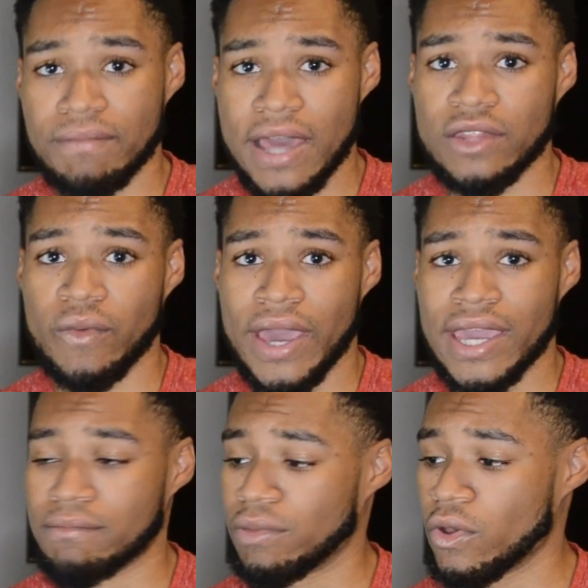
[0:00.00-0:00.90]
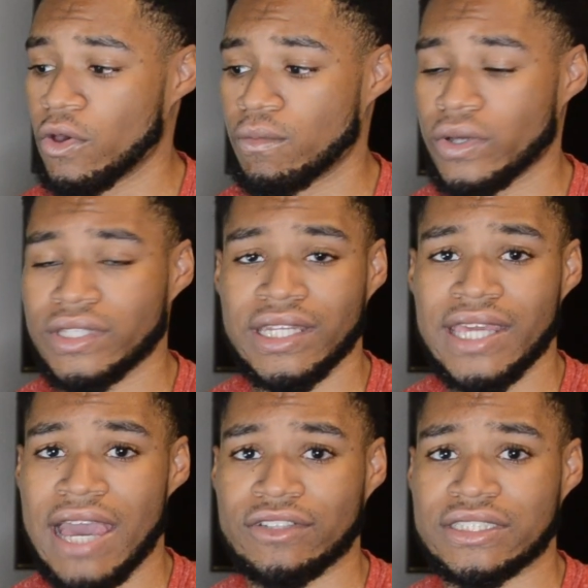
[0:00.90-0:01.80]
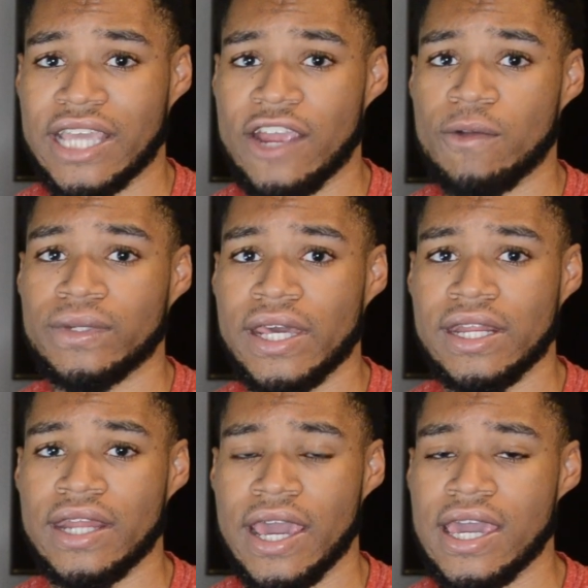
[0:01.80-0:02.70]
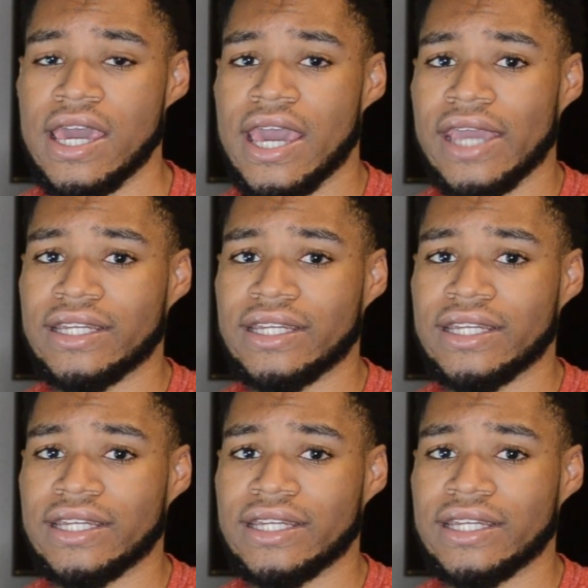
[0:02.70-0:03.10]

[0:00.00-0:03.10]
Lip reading: by the way, and boy, oh boy, did he have a terrible day today. A